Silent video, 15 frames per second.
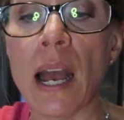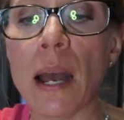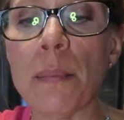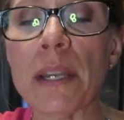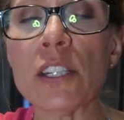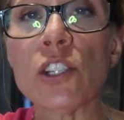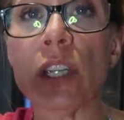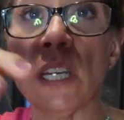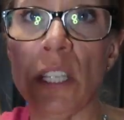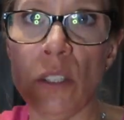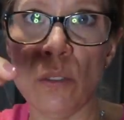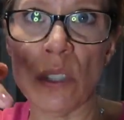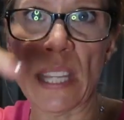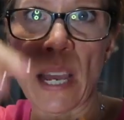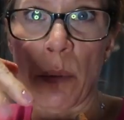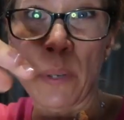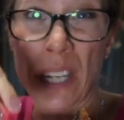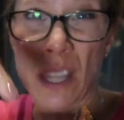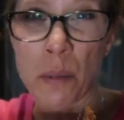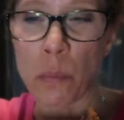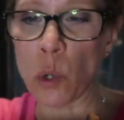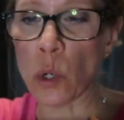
I'm actually going to use that one in the